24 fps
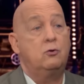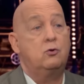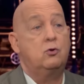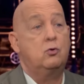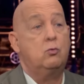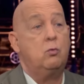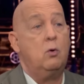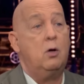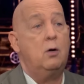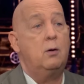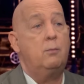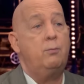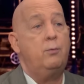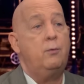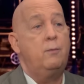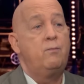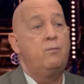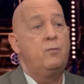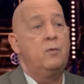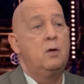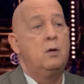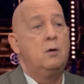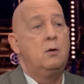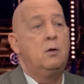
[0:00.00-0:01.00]
Trump.
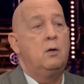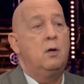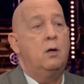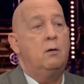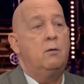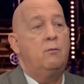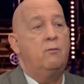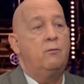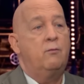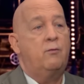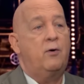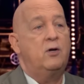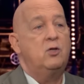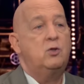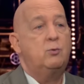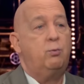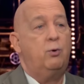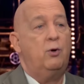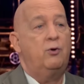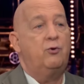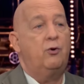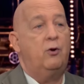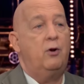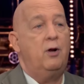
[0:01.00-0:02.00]
Vice
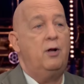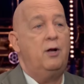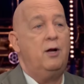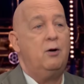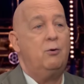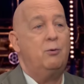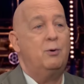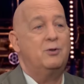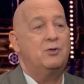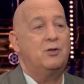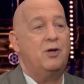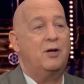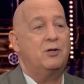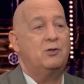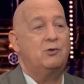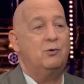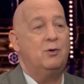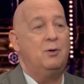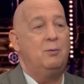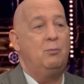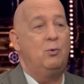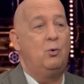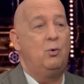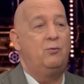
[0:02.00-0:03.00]
President Harris
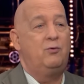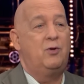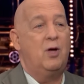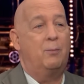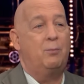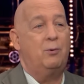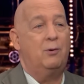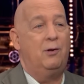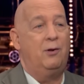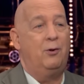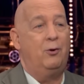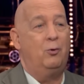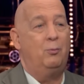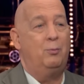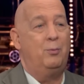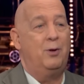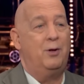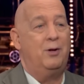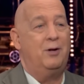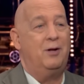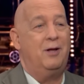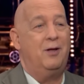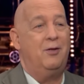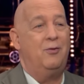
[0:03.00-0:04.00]
actually moved up a little
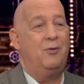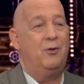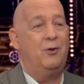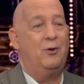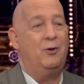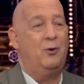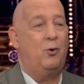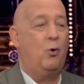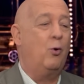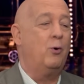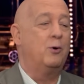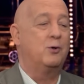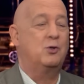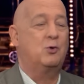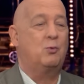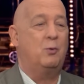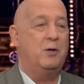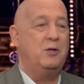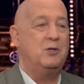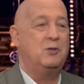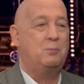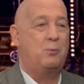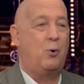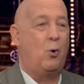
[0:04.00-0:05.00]
bit in the horse
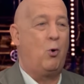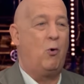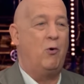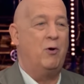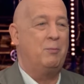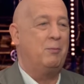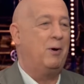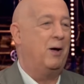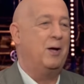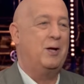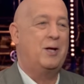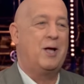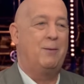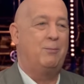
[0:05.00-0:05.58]
race polling by a couple